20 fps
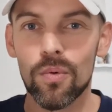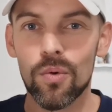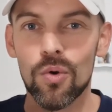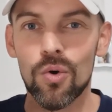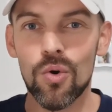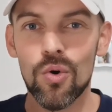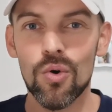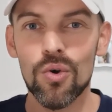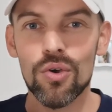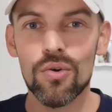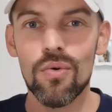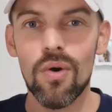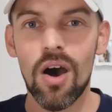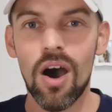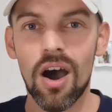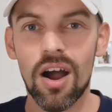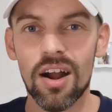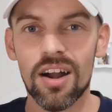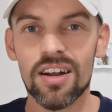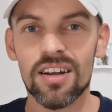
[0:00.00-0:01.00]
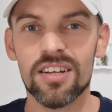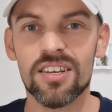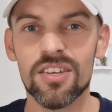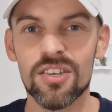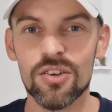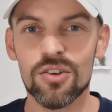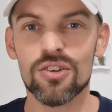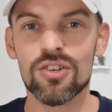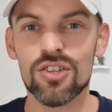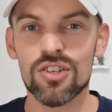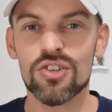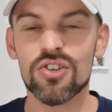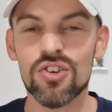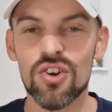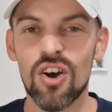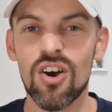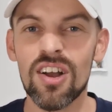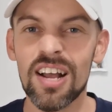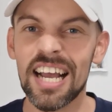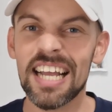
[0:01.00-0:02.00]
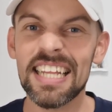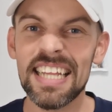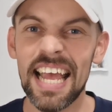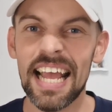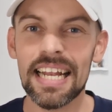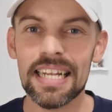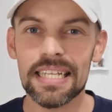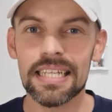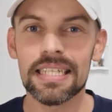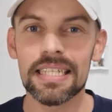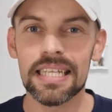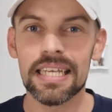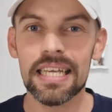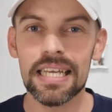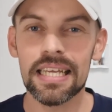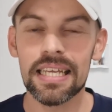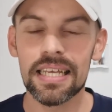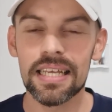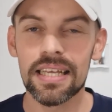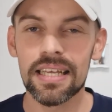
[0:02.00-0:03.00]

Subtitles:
who you are, your strong identity,